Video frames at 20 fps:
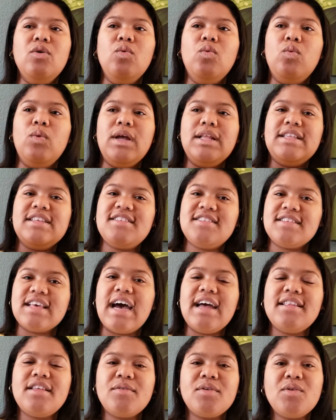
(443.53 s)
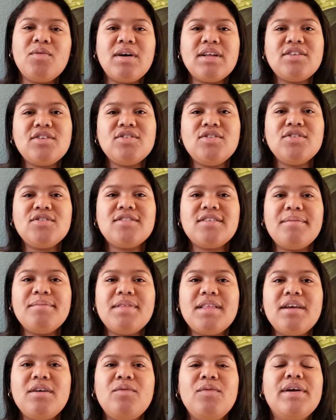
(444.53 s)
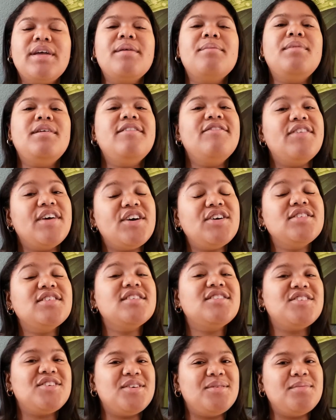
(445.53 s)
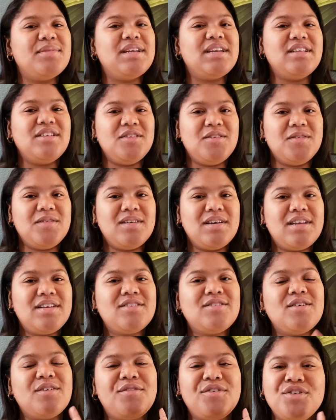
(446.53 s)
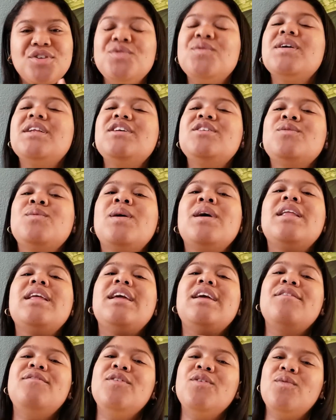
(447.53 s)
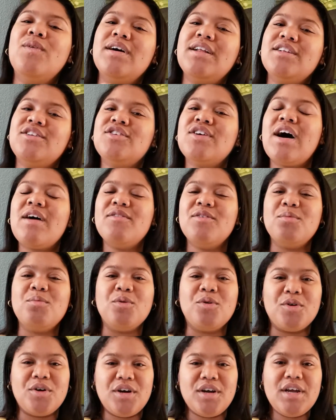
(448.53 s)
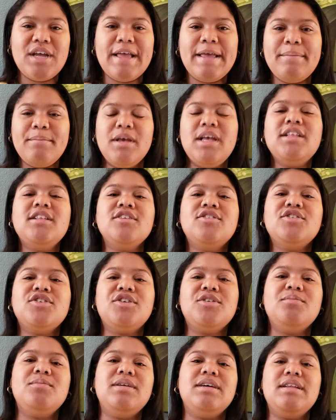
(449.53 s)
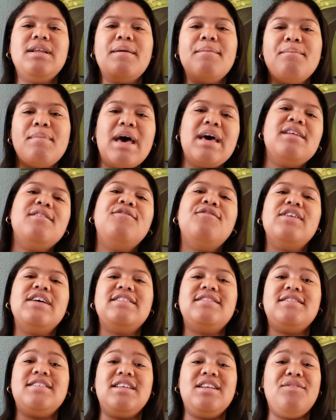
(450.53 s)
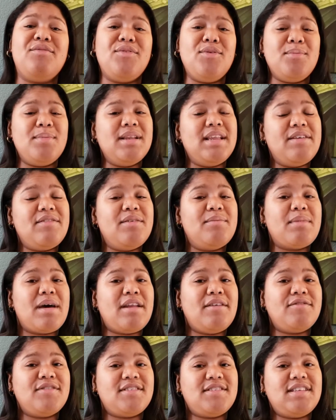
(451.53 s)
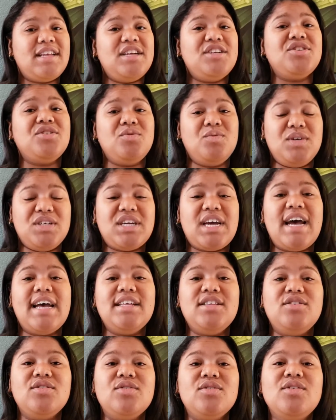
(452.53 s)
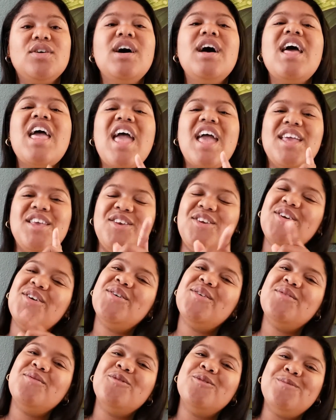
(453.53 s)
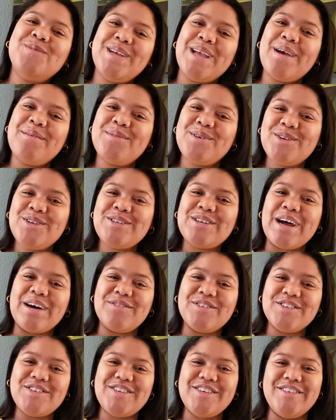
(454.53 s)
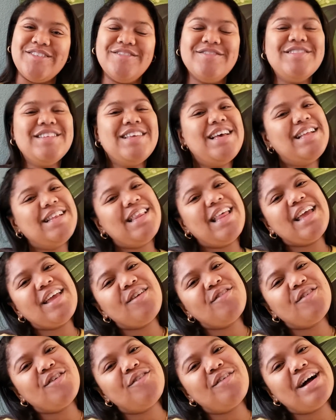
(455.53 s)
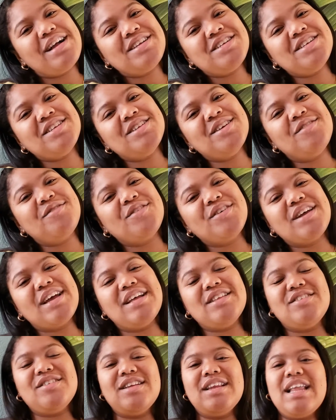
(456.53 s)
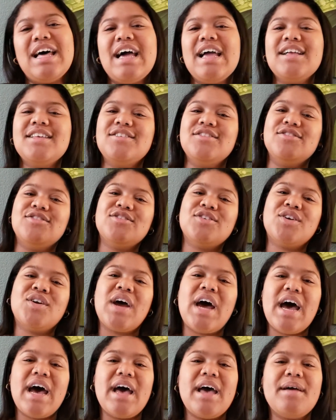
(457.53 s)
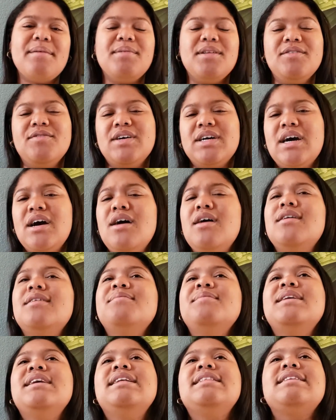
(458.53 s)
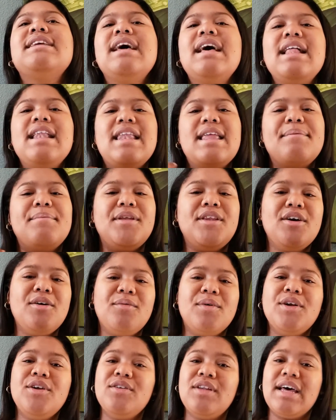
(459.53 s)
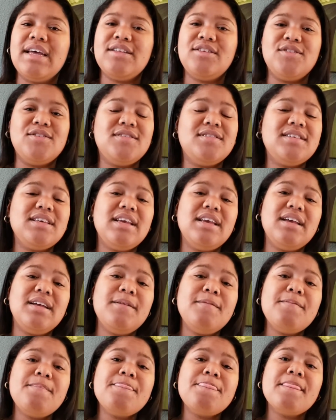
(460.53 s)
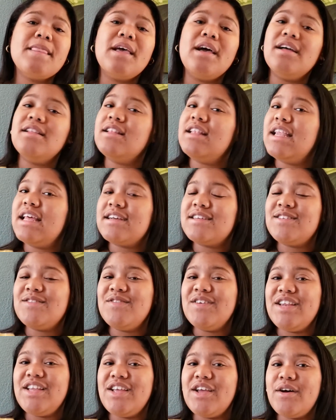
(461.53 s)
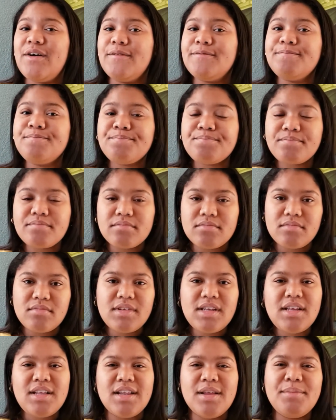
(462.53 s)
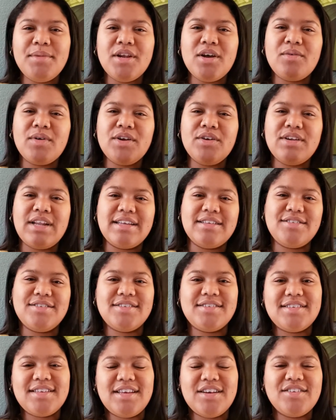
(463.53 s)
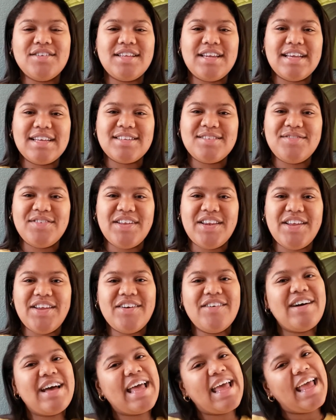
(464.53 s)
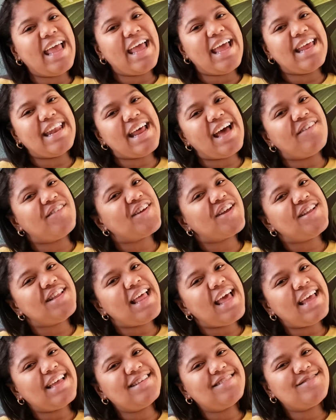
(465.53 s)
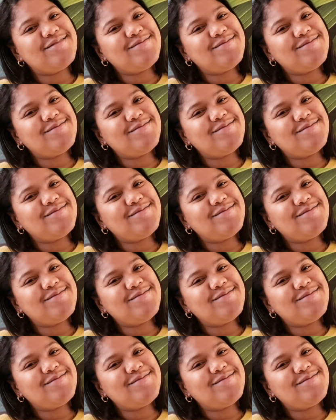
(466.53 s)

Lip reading: we decide that we want to do something, we can be very determined and do it. So for 2020, if you want to travel more, be determined, manifest it if you believe in manifestation, which I do, and you will be able to travel too. Thank you for watching. Don't forget to like, subscribe, leave a comment. Let me know what you'd like to see in the next video. Let me know what you'd like to see on the next video, and have a good day.